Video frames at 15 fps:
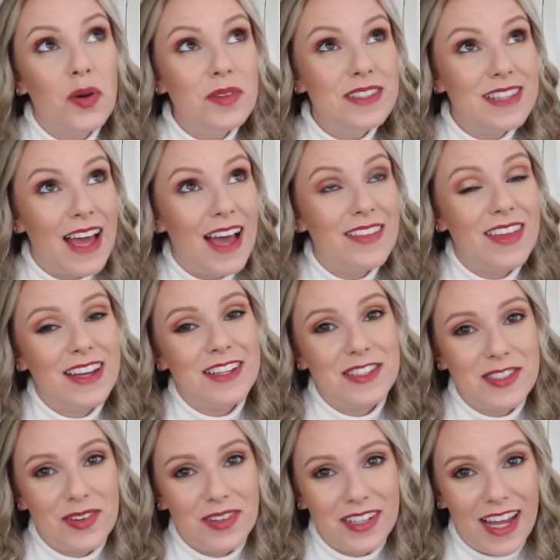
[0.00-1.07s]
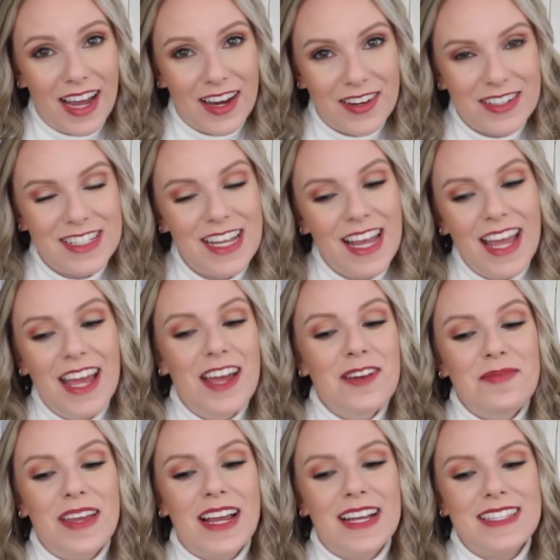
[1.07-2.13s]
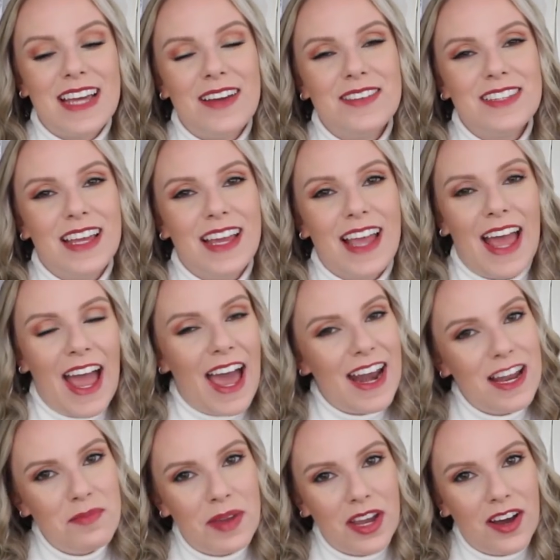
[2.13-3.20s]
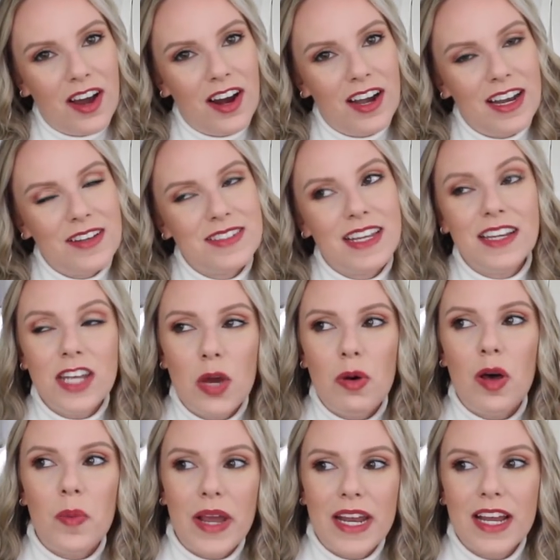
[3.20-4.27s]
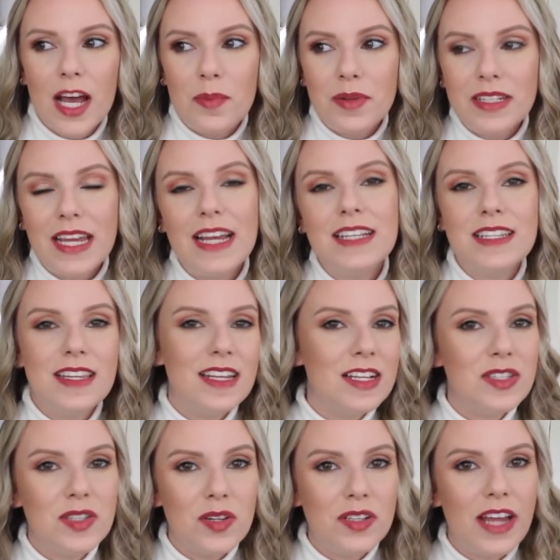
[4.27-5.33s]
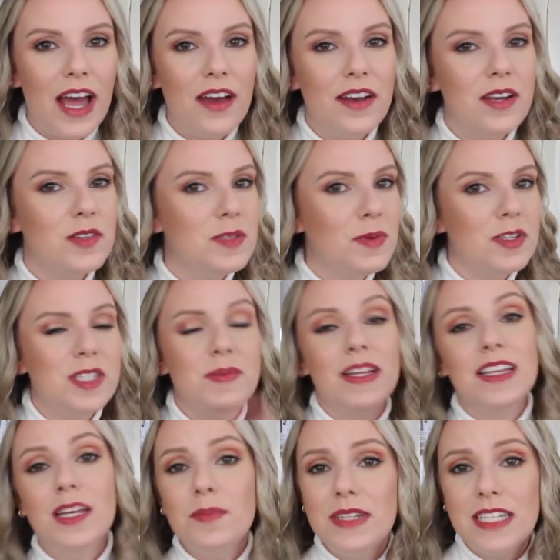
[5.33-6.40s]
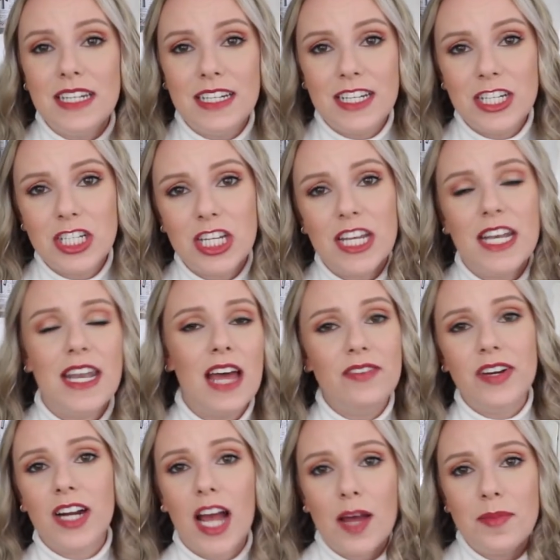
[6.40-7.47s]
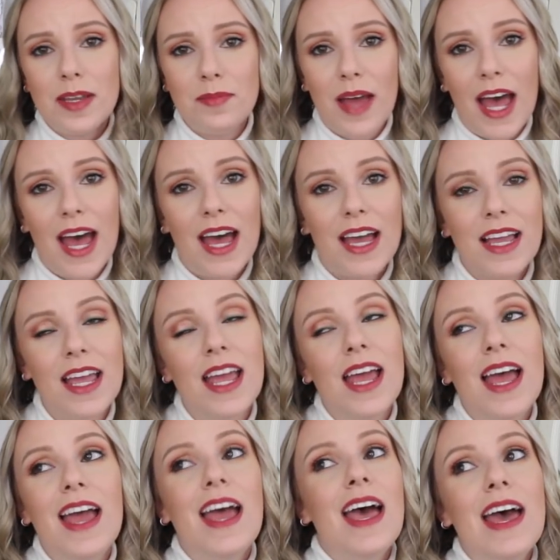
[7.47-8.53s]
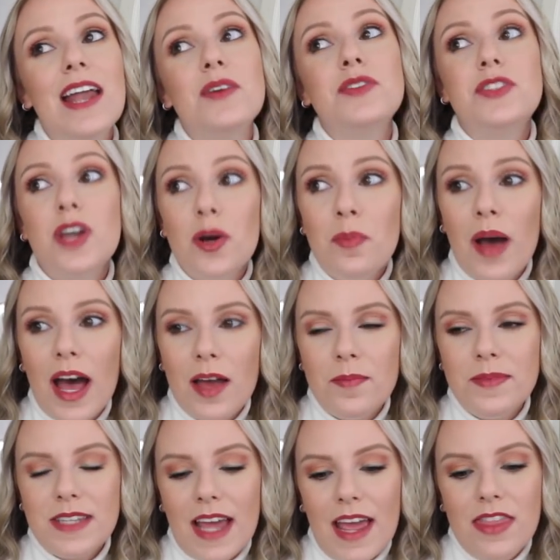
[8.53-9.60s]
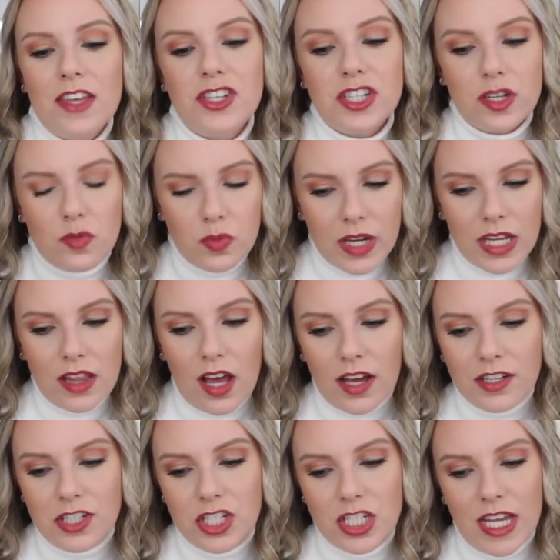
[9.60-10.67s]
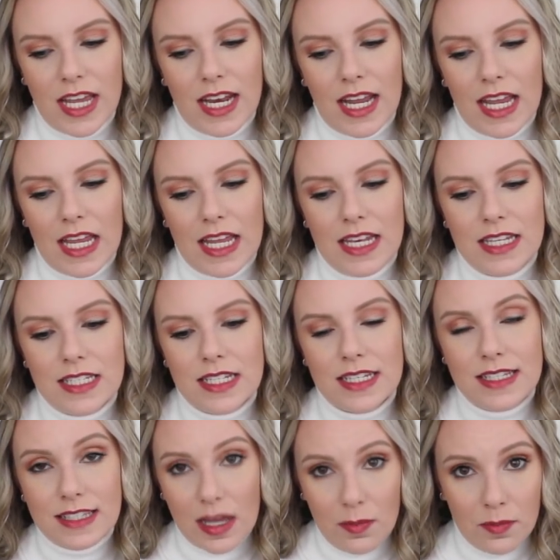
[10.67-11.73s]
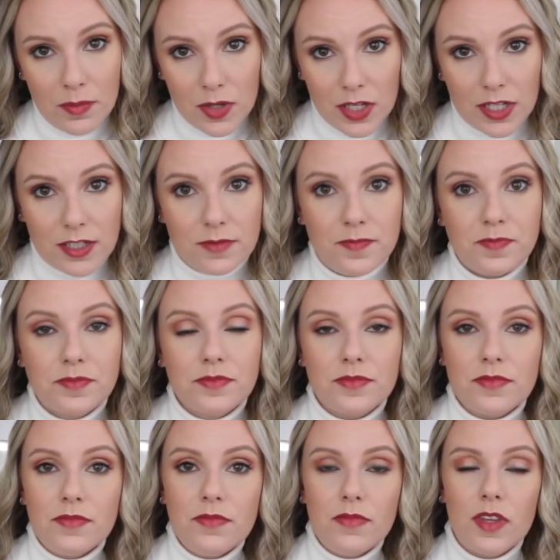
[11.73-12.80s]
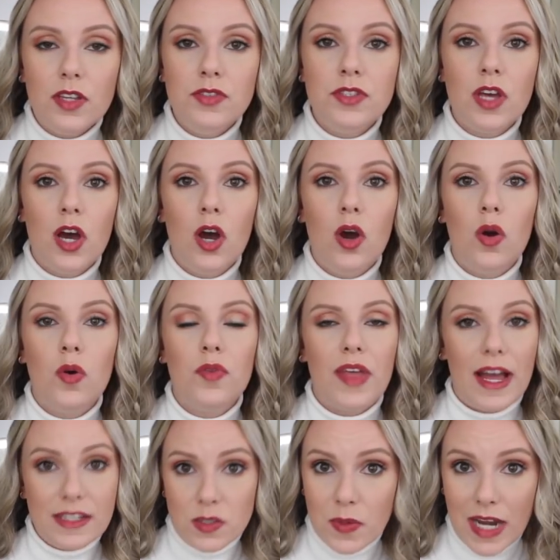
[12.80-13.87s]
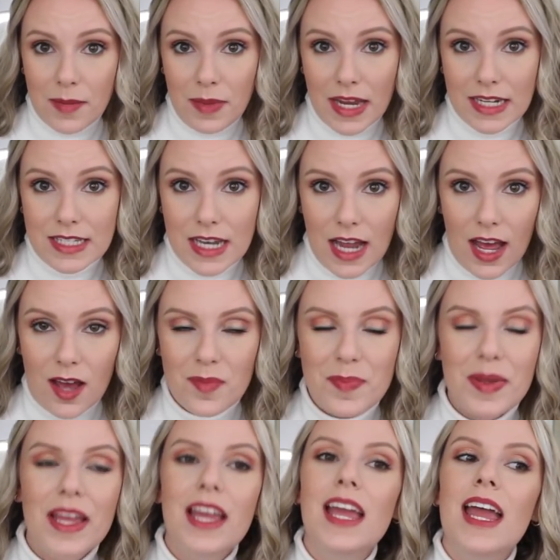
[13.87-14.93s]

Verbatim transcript: so sad that it sold out because I was like, I had it in my cart and I was like, no, I'll wait a couple days and then it sold out and it was supposed to be limited edition, never coming back. And I was so bummed. And then she relaunched it in December. So that's when I picked it up